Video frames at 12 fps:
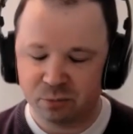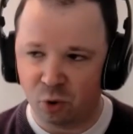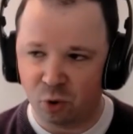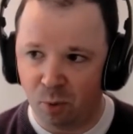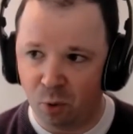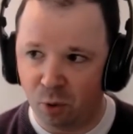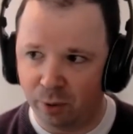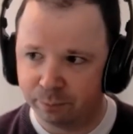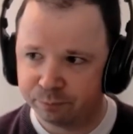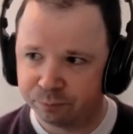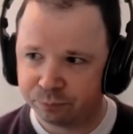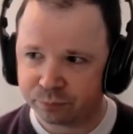or more.
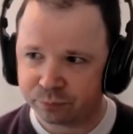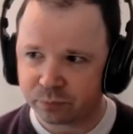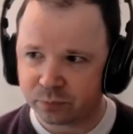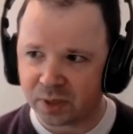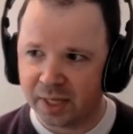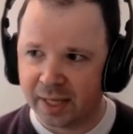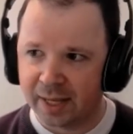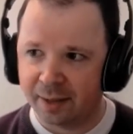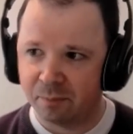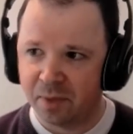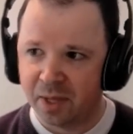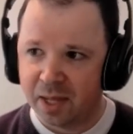
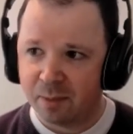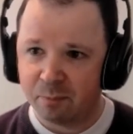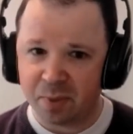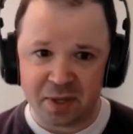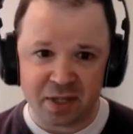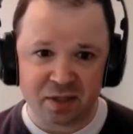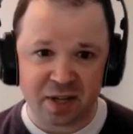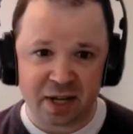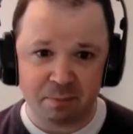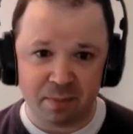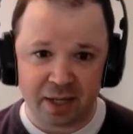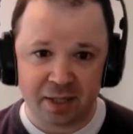Um, but the
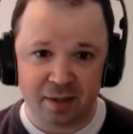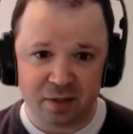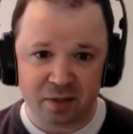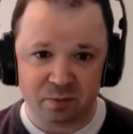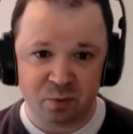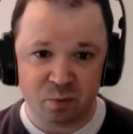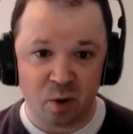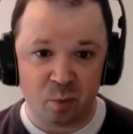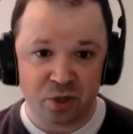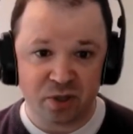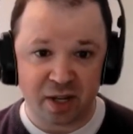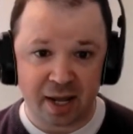exact mechanisms by
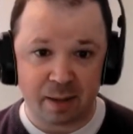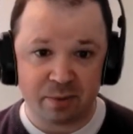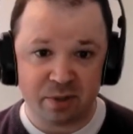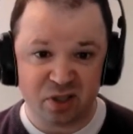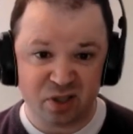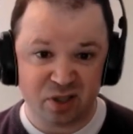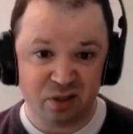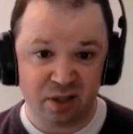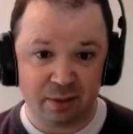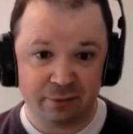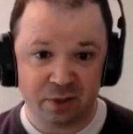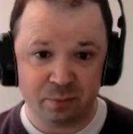which that happens is still
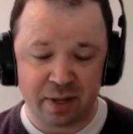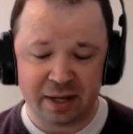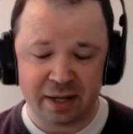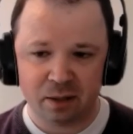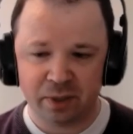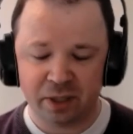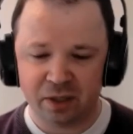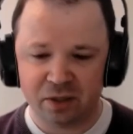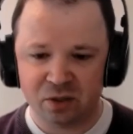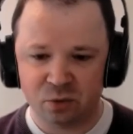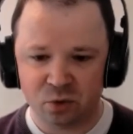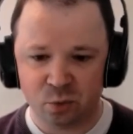up for debate. I mean,
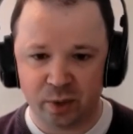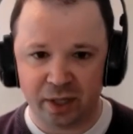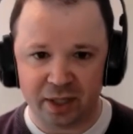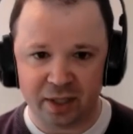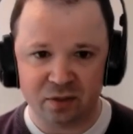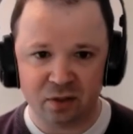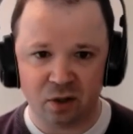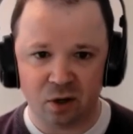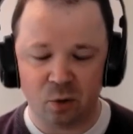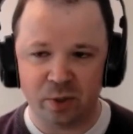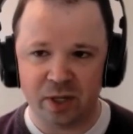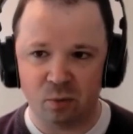until 20 years
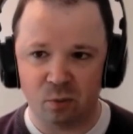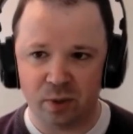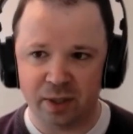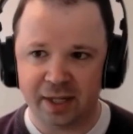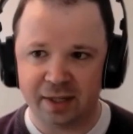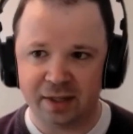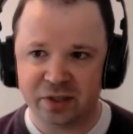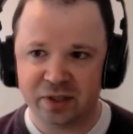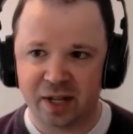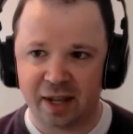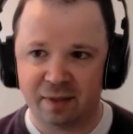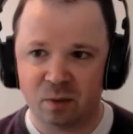ago, we didn't really
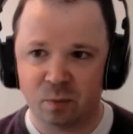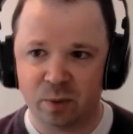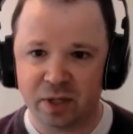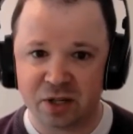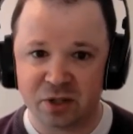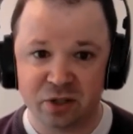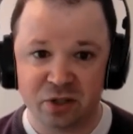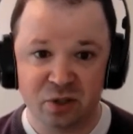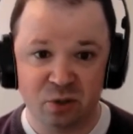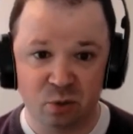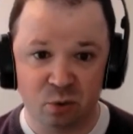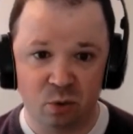understand that we actually
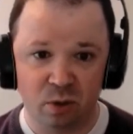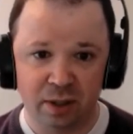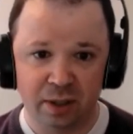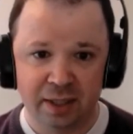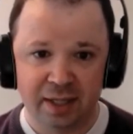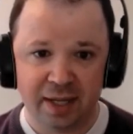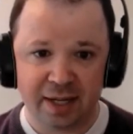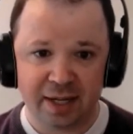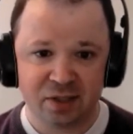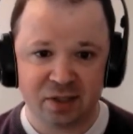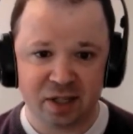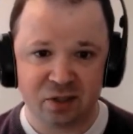store
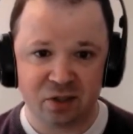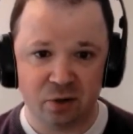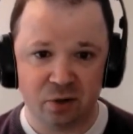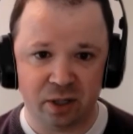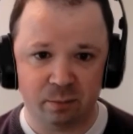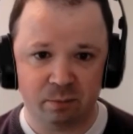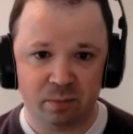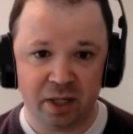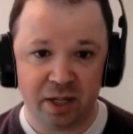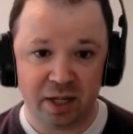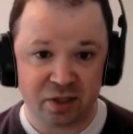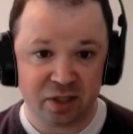excess sodium
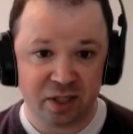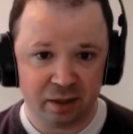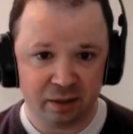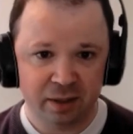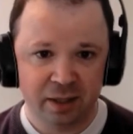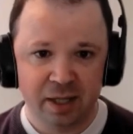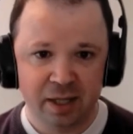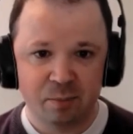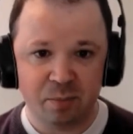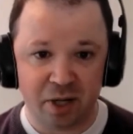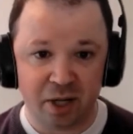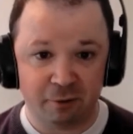in our skin,
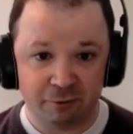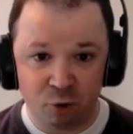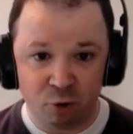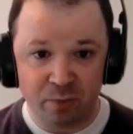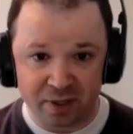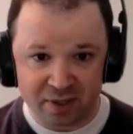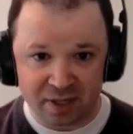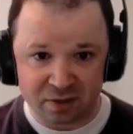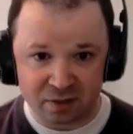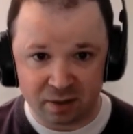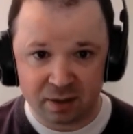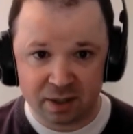but in a form that
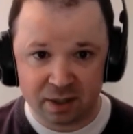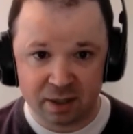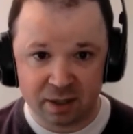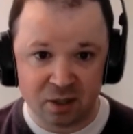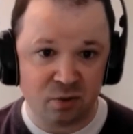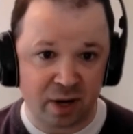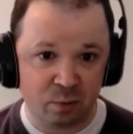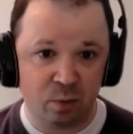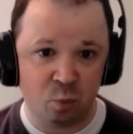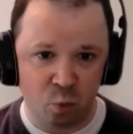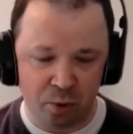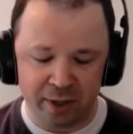doesn't interact
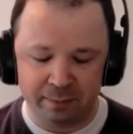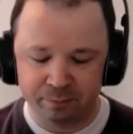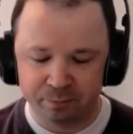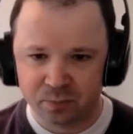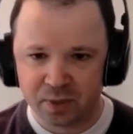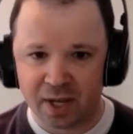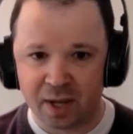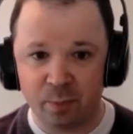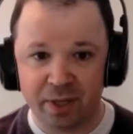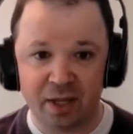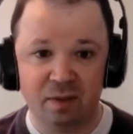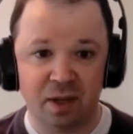with water. And
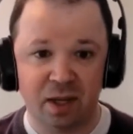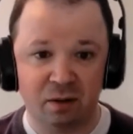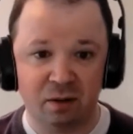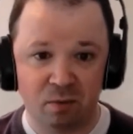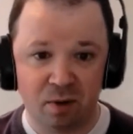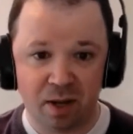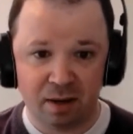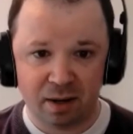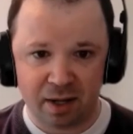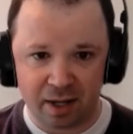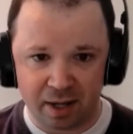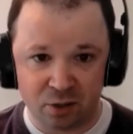we can then
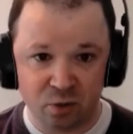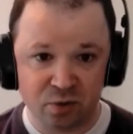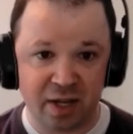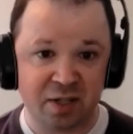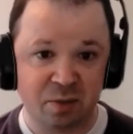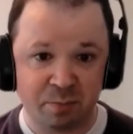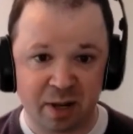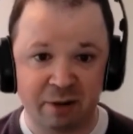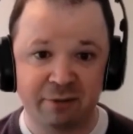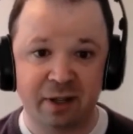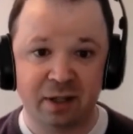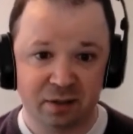uh, use that as a
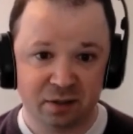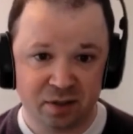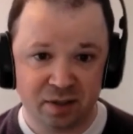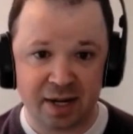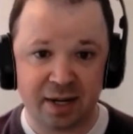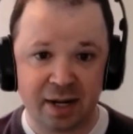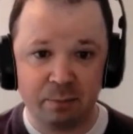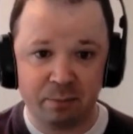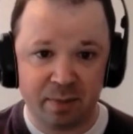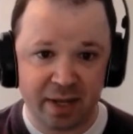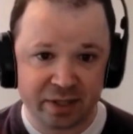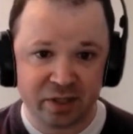buffer to take up
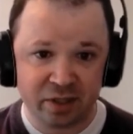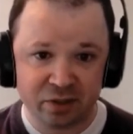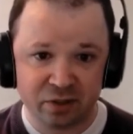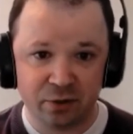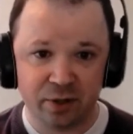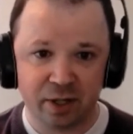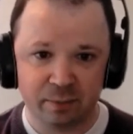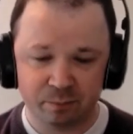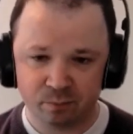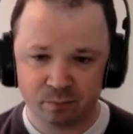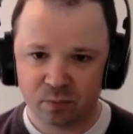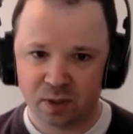excess sodium
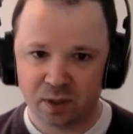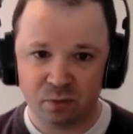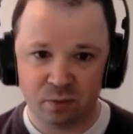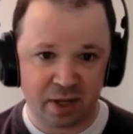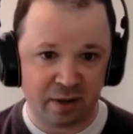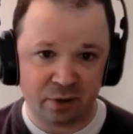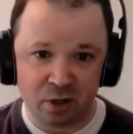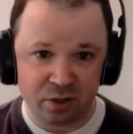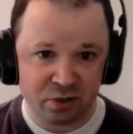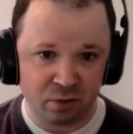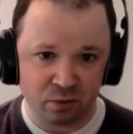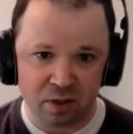if we have a high
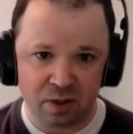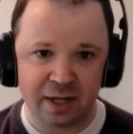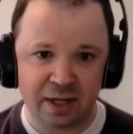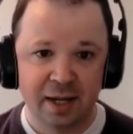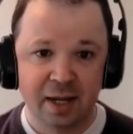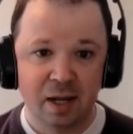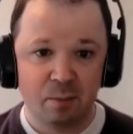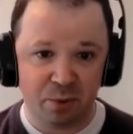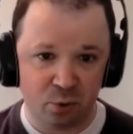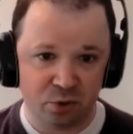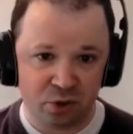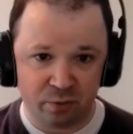salt diet,
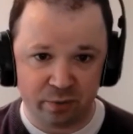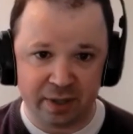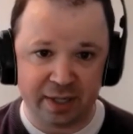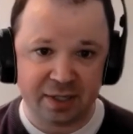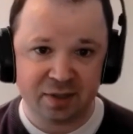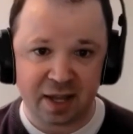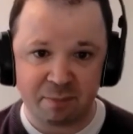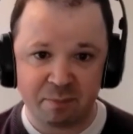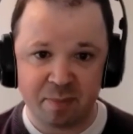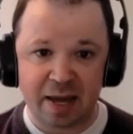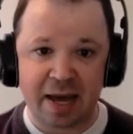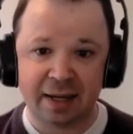but also release that
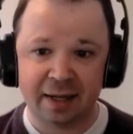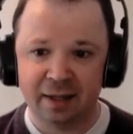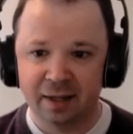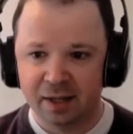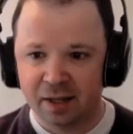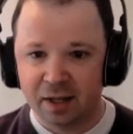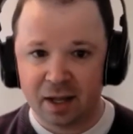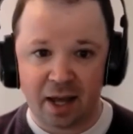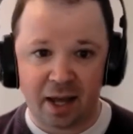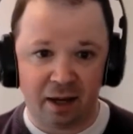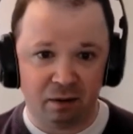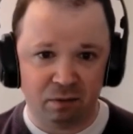back.
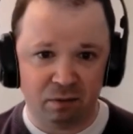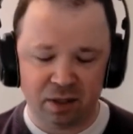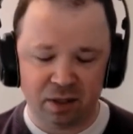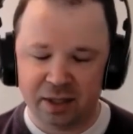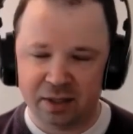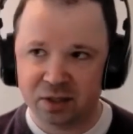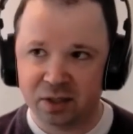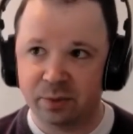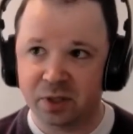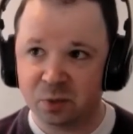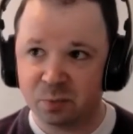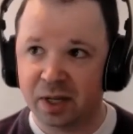And some of
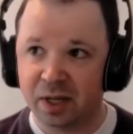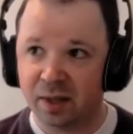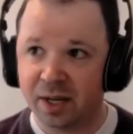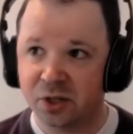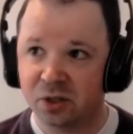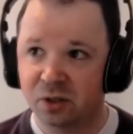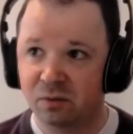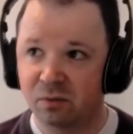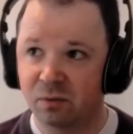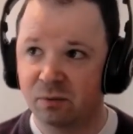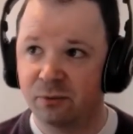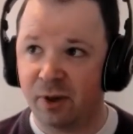the
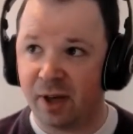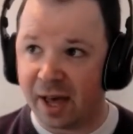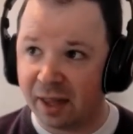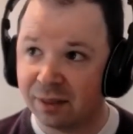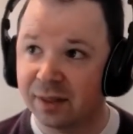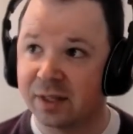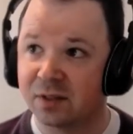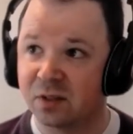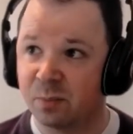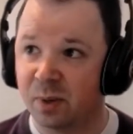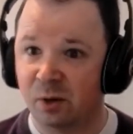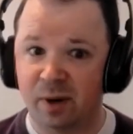speculation for athletes has
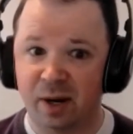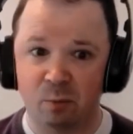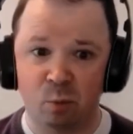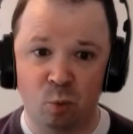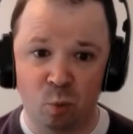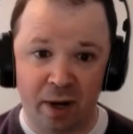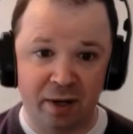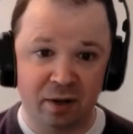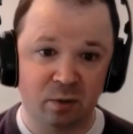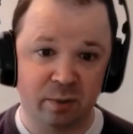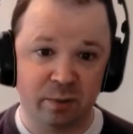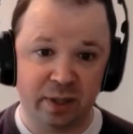been around, well, when
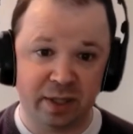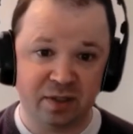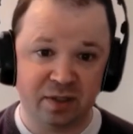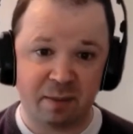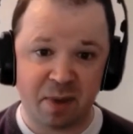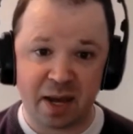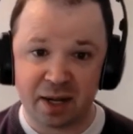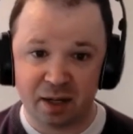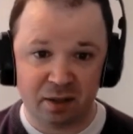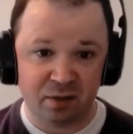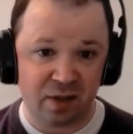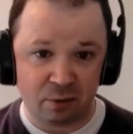do we release that back?
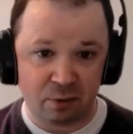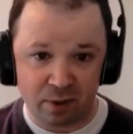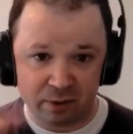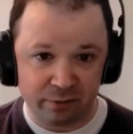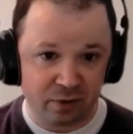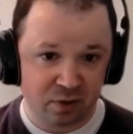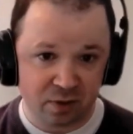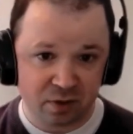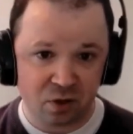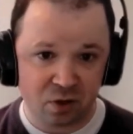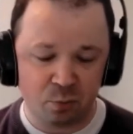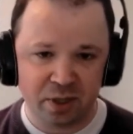And is that relevant to this
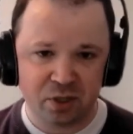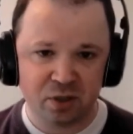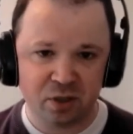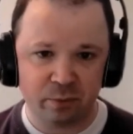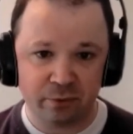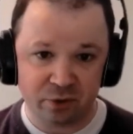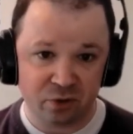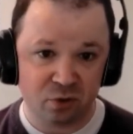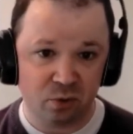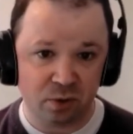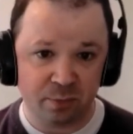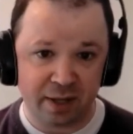whole picture that we've just
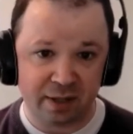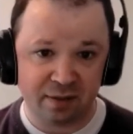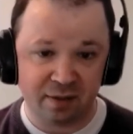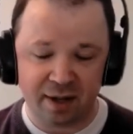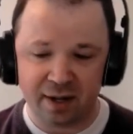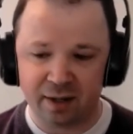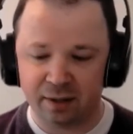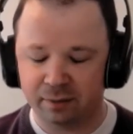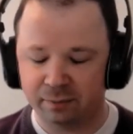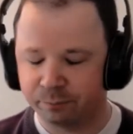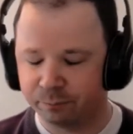talked about today? And